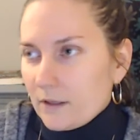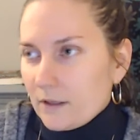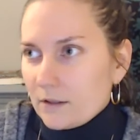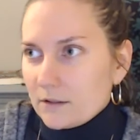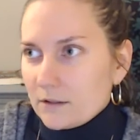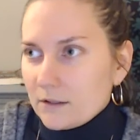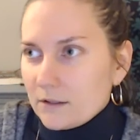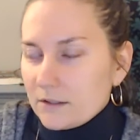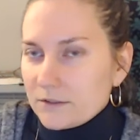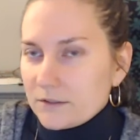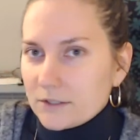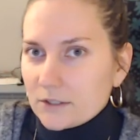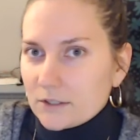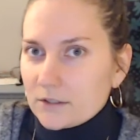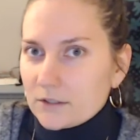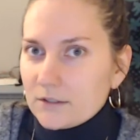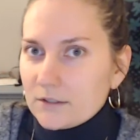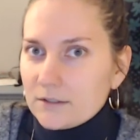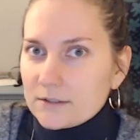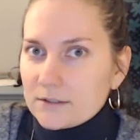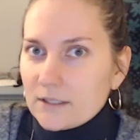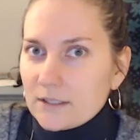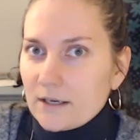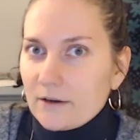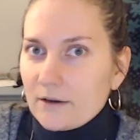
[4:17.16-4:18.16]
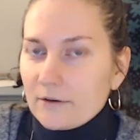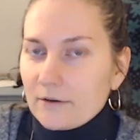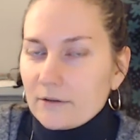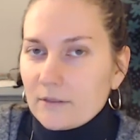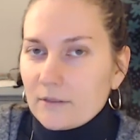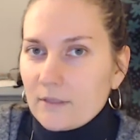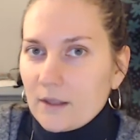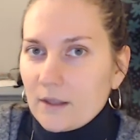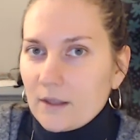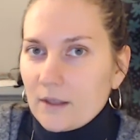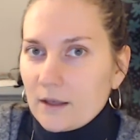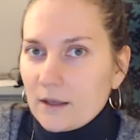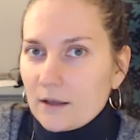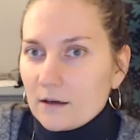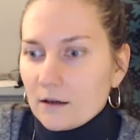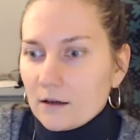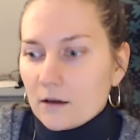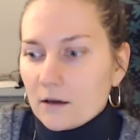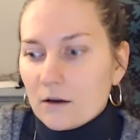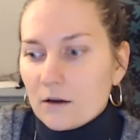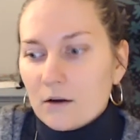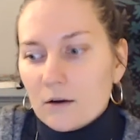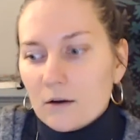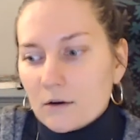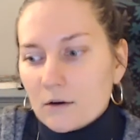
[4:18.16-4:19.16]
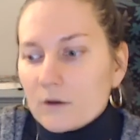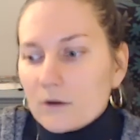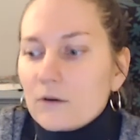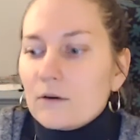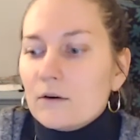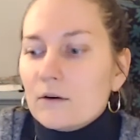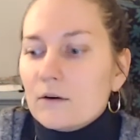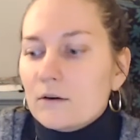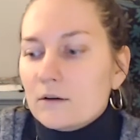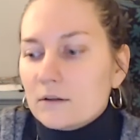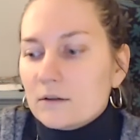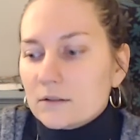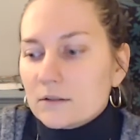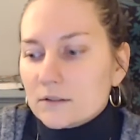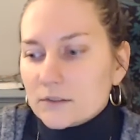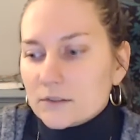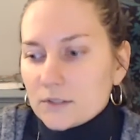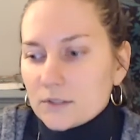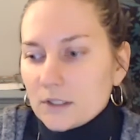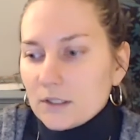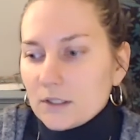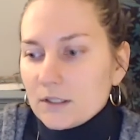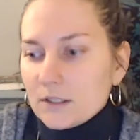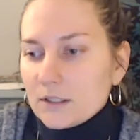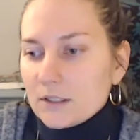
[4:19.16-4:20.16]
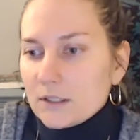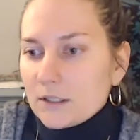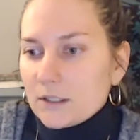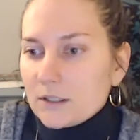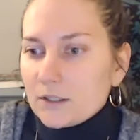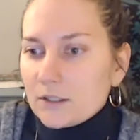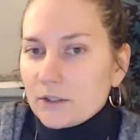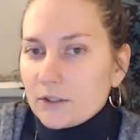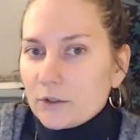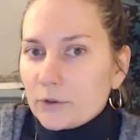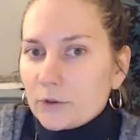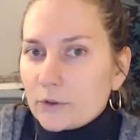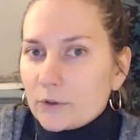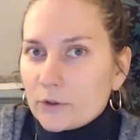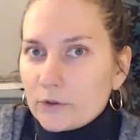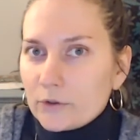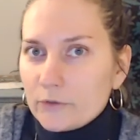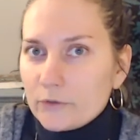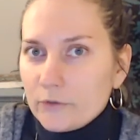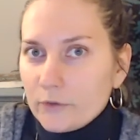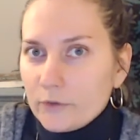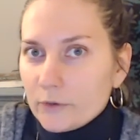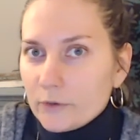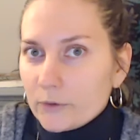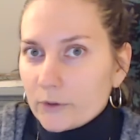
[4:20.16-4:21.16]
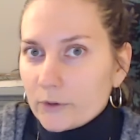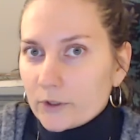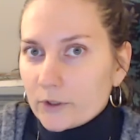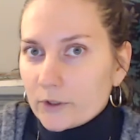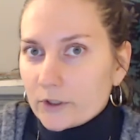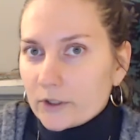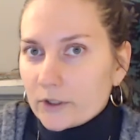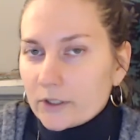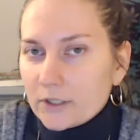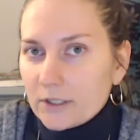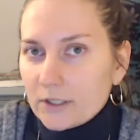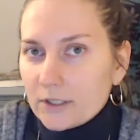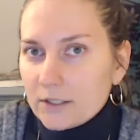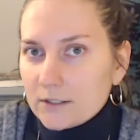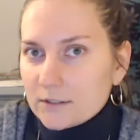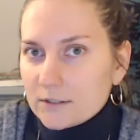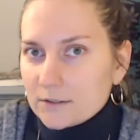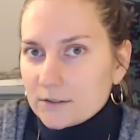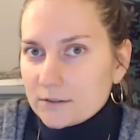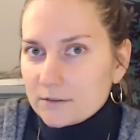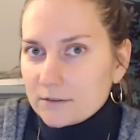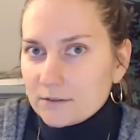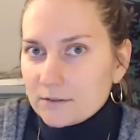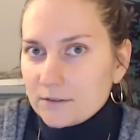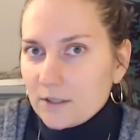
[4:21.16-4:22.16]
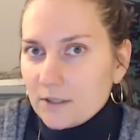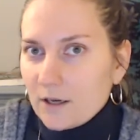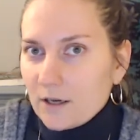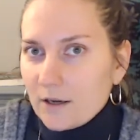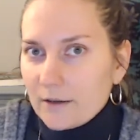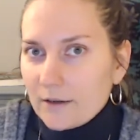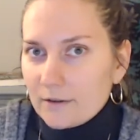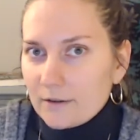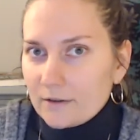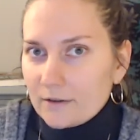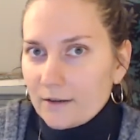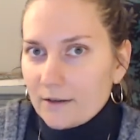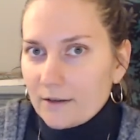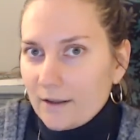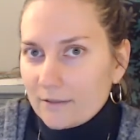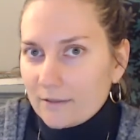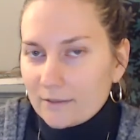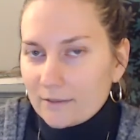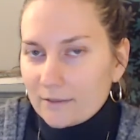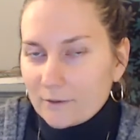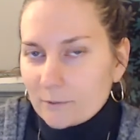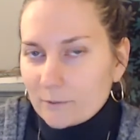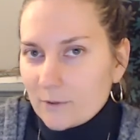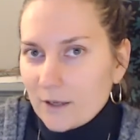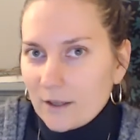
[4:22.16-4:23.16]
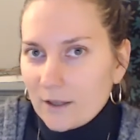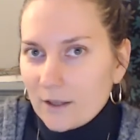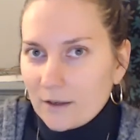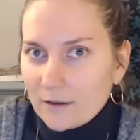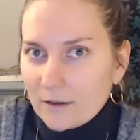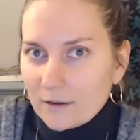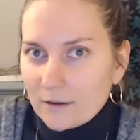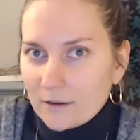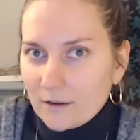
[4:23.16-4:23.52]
it turns out that suddenly your floor is not at the right